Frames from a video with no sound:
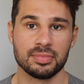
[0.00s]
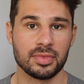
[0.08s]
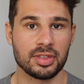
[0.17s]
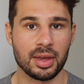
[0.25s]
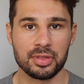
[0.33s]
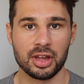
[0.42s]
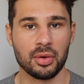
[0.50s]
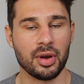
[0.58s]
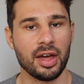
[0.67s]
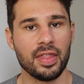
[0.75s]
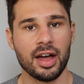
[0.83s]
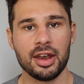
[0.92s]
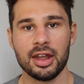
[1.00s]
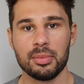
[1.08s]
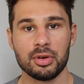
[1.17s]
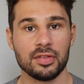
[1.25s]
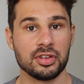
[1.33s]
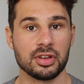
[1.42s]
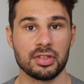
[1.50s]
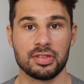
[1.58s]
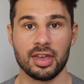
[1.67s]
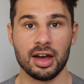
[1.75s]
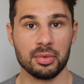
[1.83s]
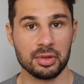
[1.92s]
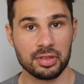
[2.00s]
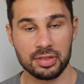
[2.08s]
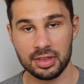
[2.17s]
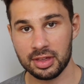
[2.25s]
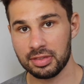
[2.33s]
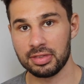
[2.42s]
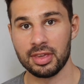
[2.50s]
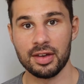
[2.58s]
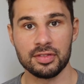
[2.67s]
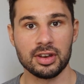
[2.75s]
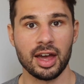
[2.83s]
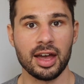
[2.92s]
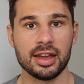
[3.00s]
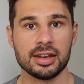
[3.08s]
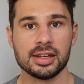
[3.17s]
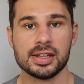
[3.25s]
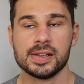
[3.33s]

something around that number, if you can start with 6, 7, 8,